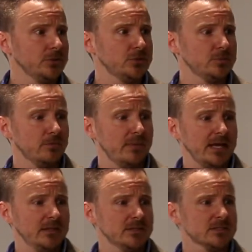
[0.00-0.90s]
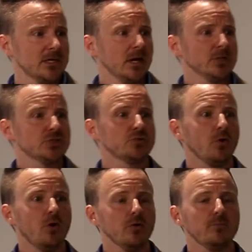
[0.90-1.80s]
YouTube remains a
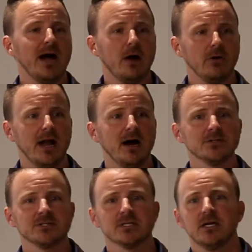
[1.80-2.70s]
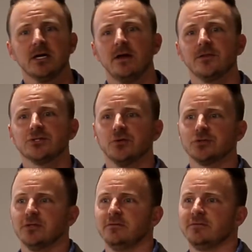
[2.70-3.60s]
strong powerhouse in the
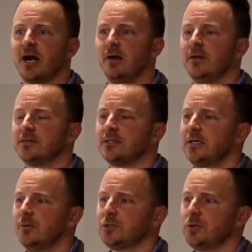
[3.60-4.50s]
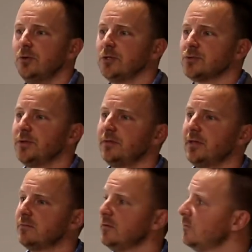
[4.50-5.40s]
social environment, which Google is really
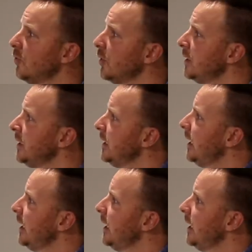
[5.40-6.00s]
thankful for.